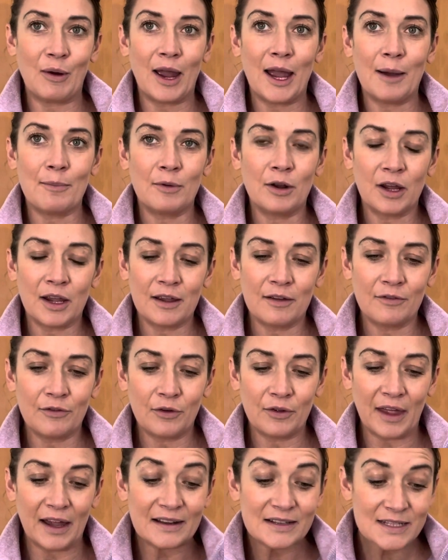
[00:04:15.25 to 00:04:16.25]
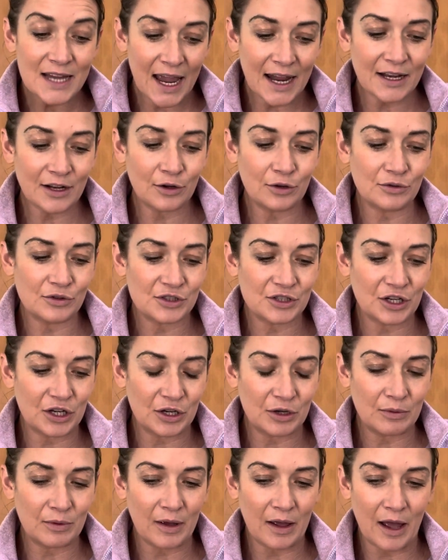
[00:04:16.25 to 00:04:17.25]
I am looking for that technical
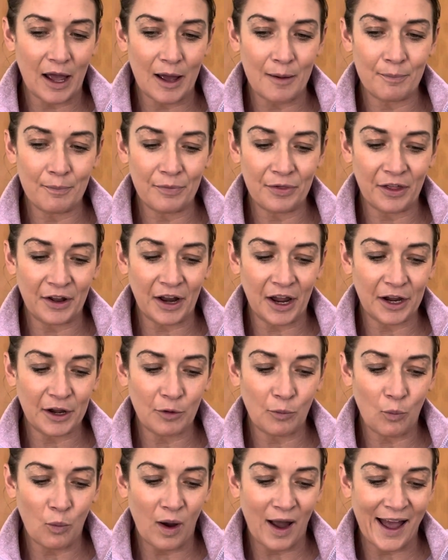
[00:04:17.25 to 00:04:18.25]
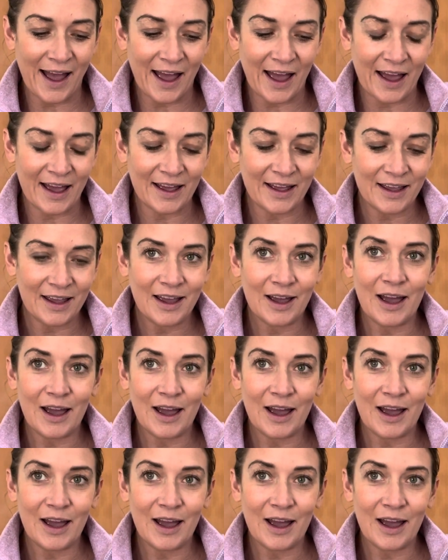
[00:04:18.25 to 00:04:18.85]
shoe that I can wear